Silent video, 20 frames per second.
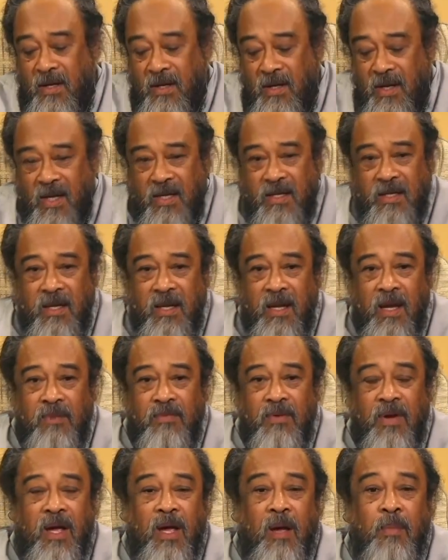Nothing
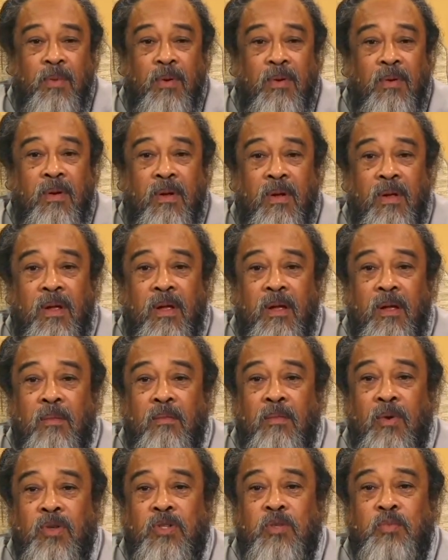Ever Happened.
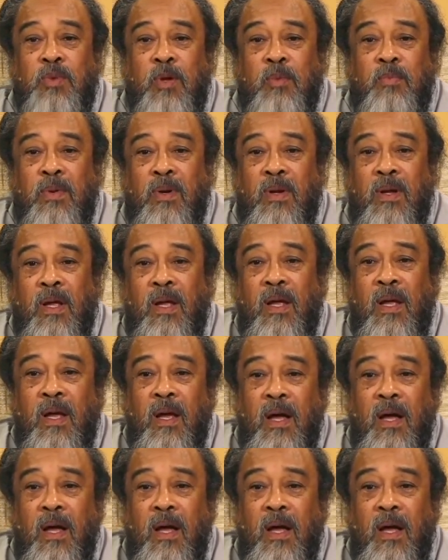Most people